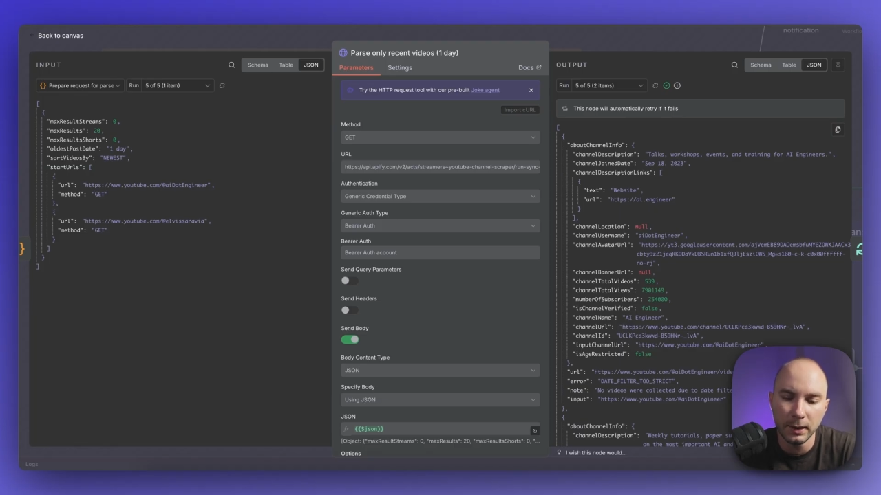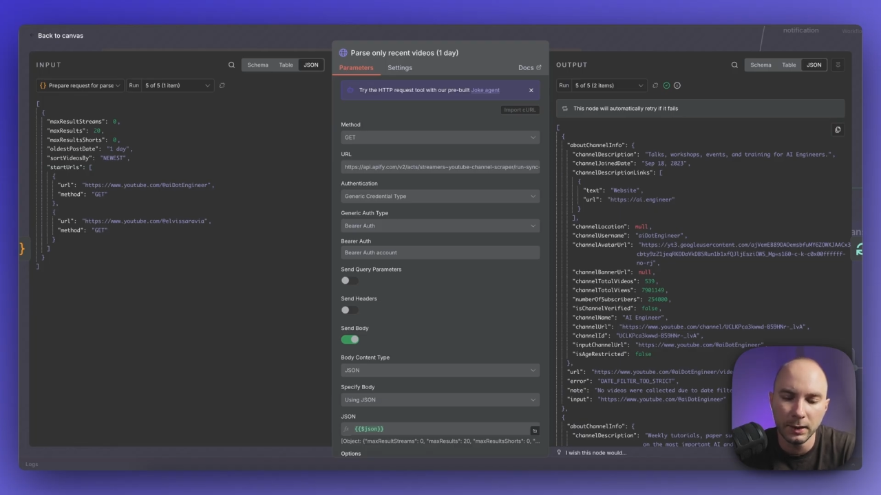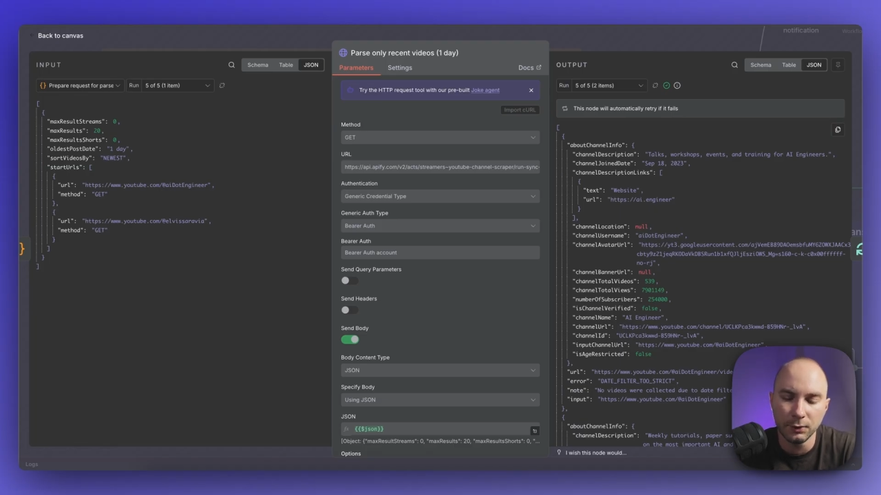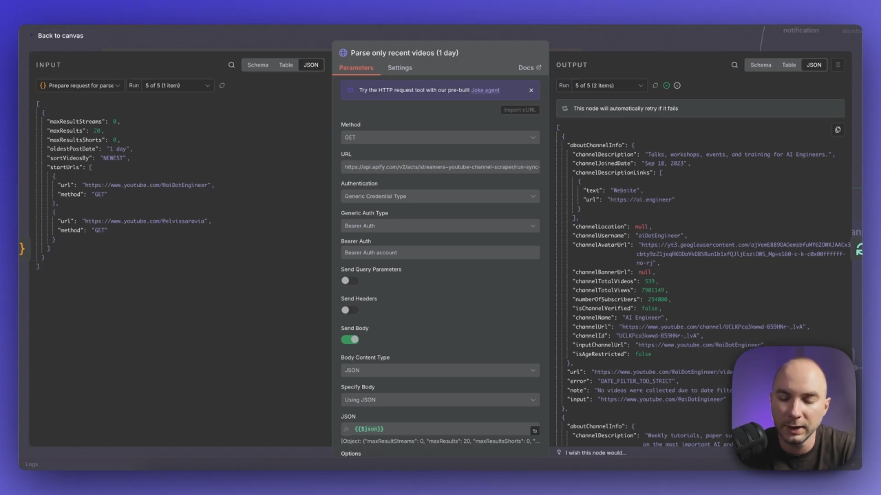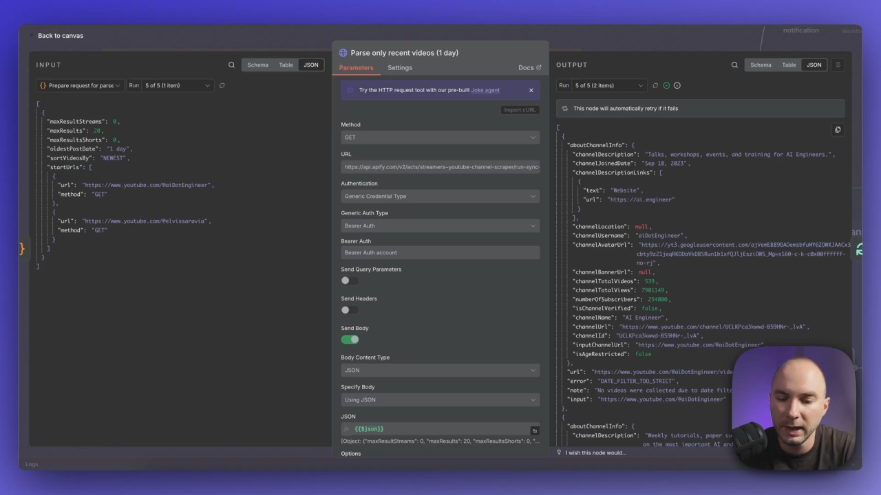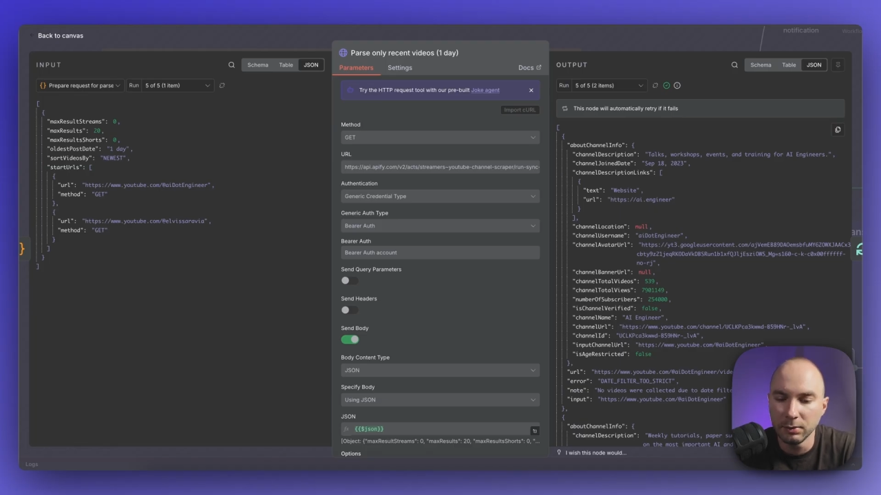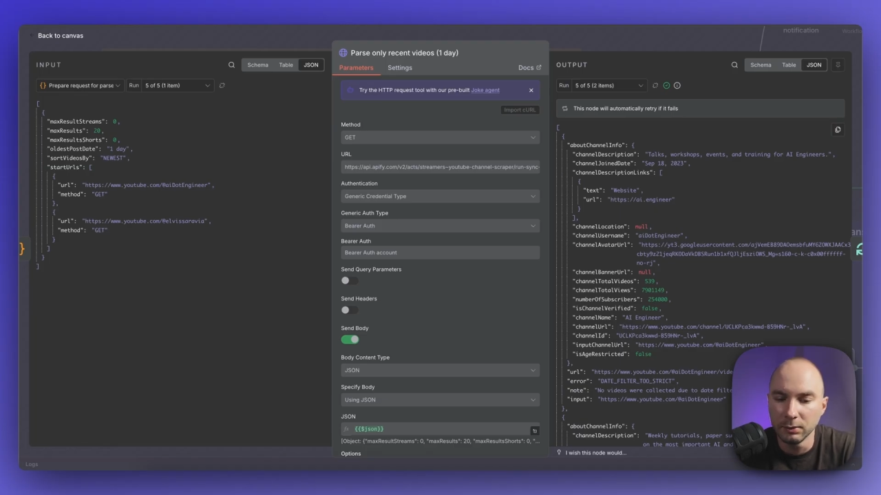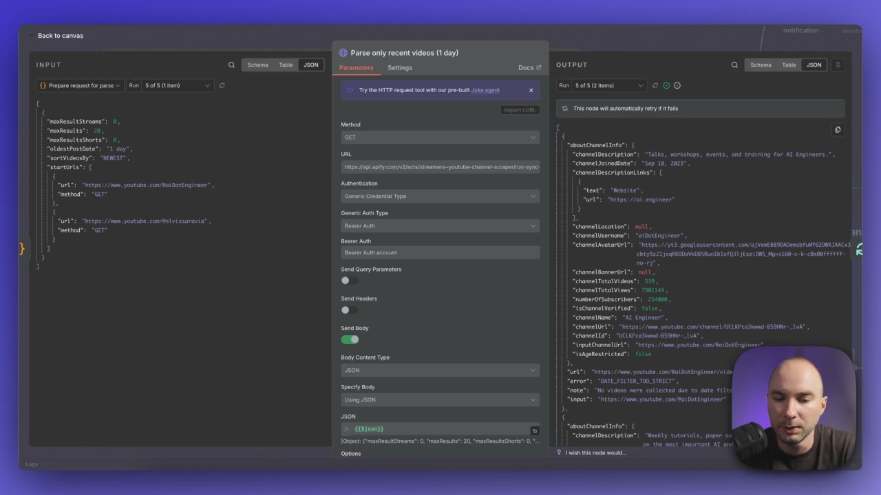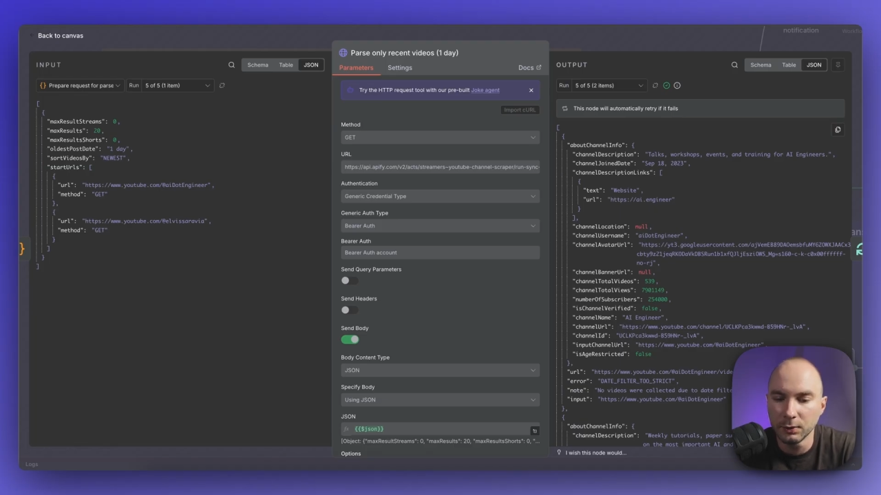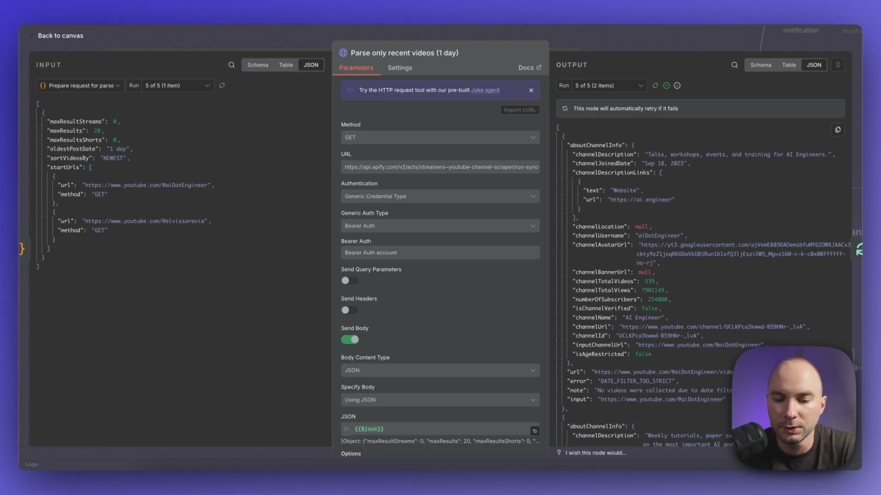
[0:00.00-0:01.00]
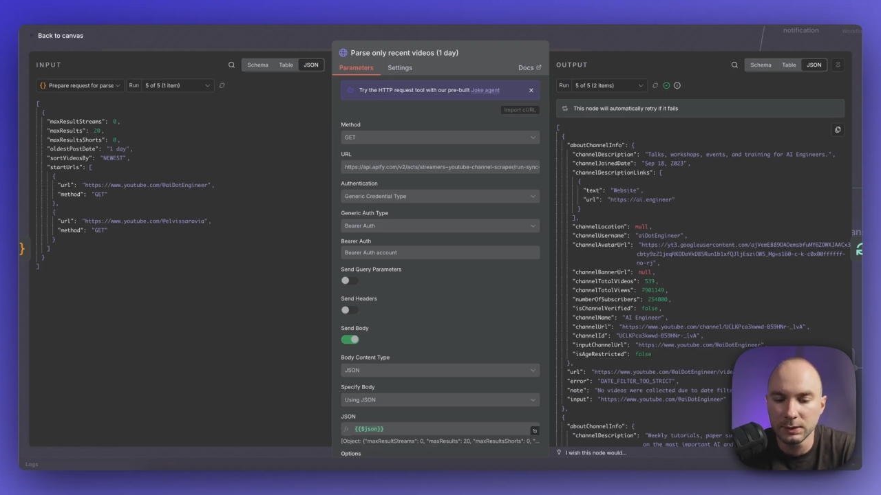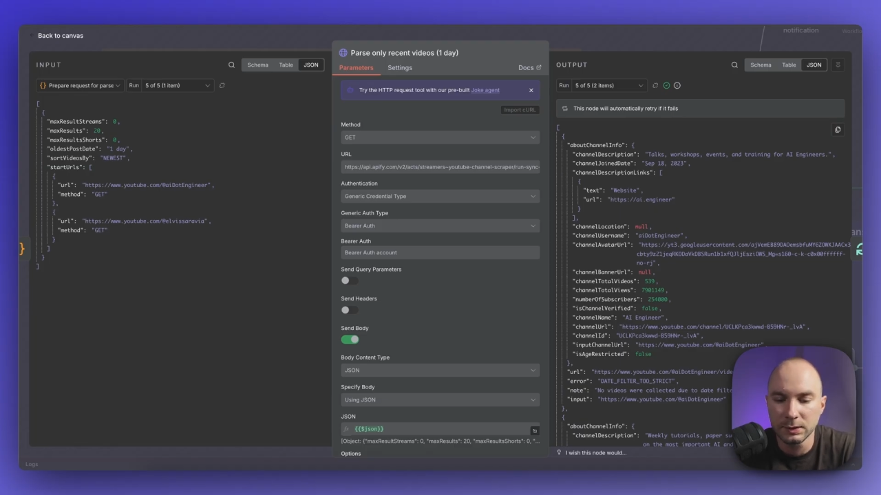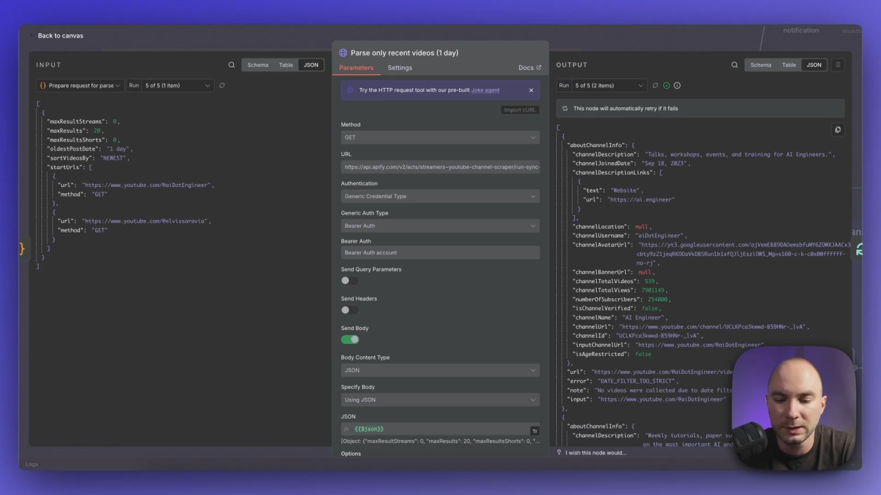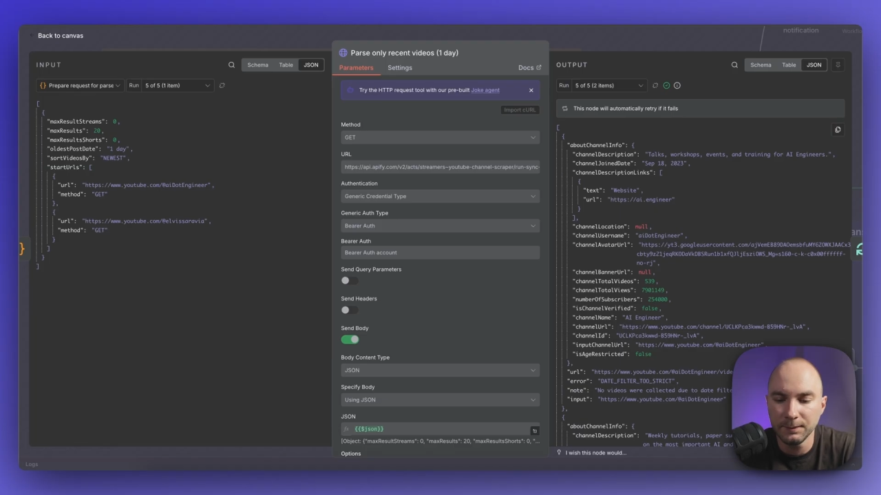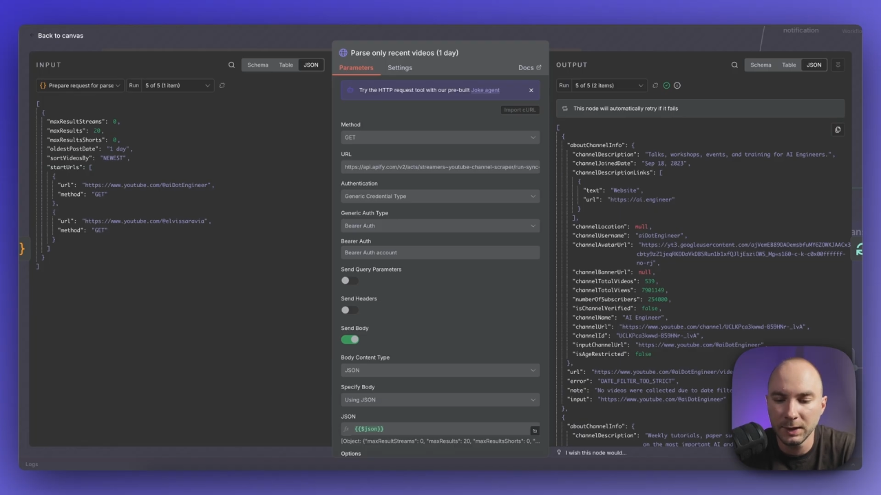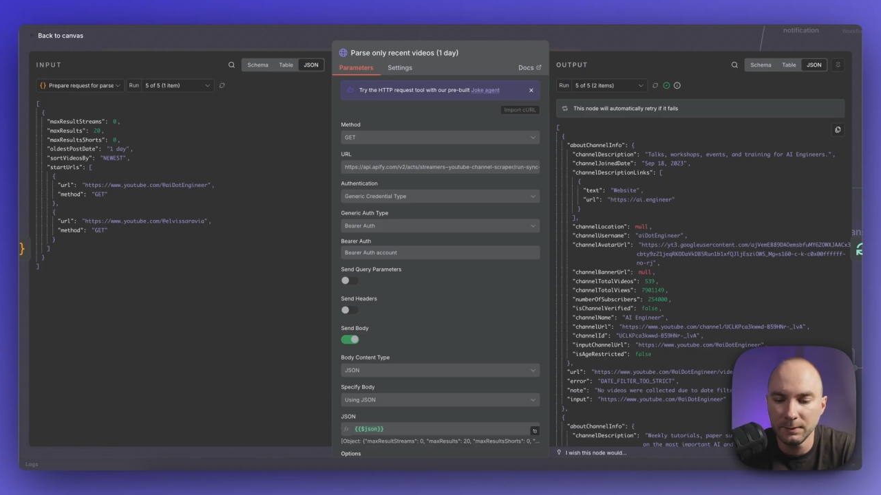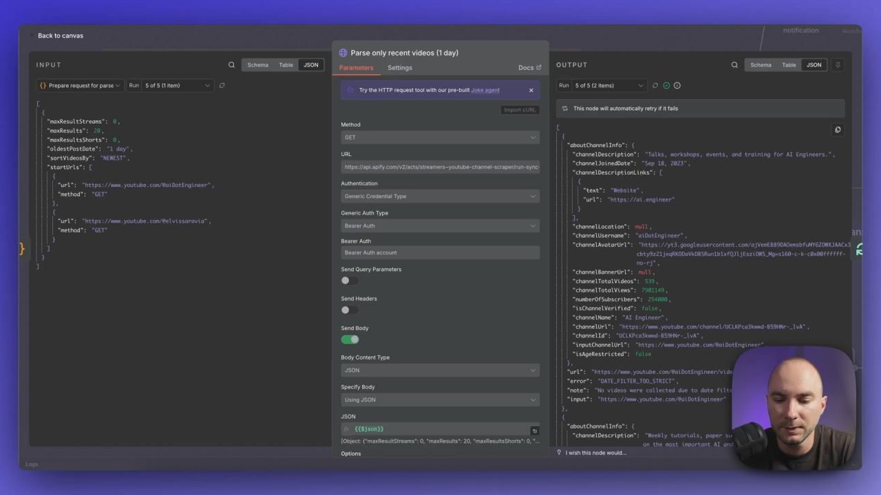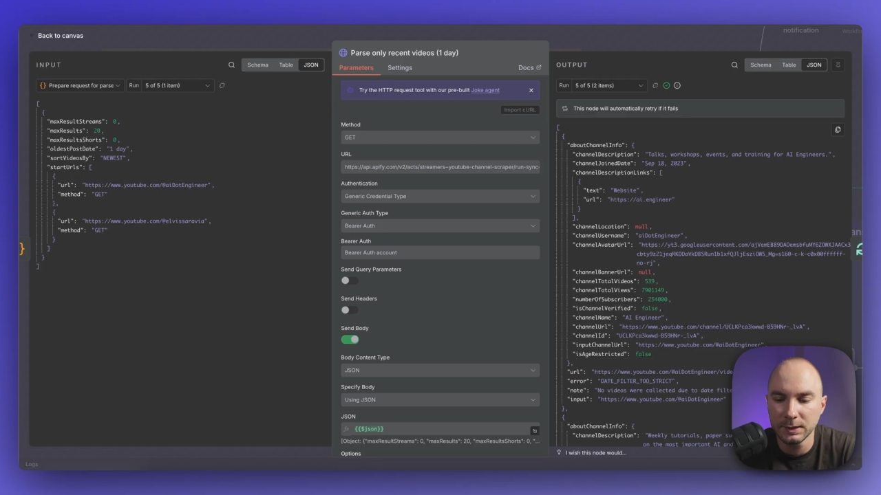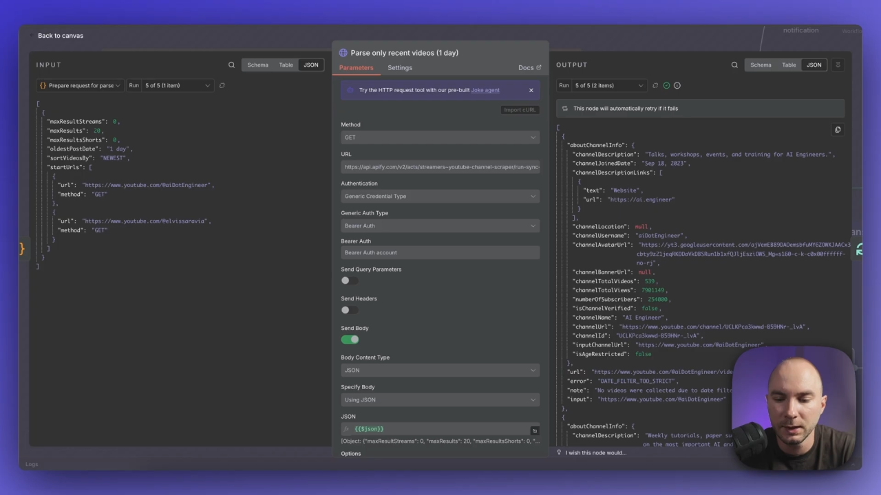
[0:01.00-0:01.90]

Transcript: reliable, because sometimes